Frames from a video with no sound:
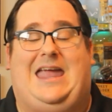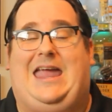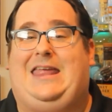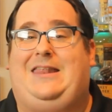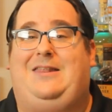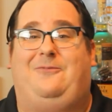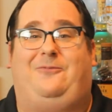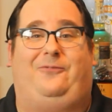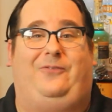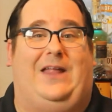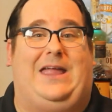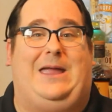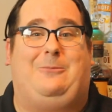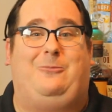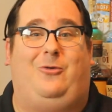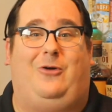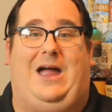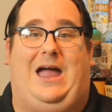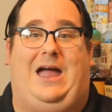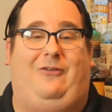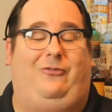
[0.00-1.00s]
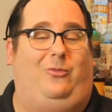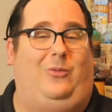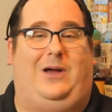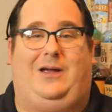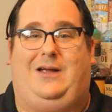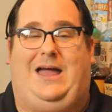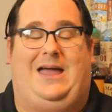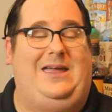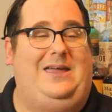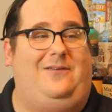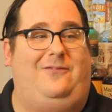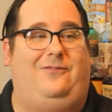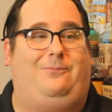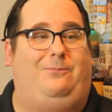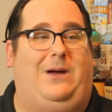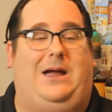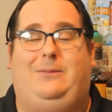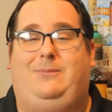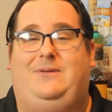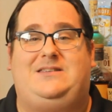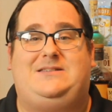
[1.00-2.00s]
and Flamecraft, where I have
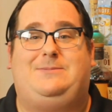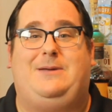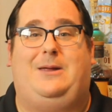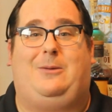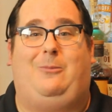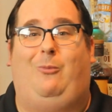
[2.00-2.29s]
probably spent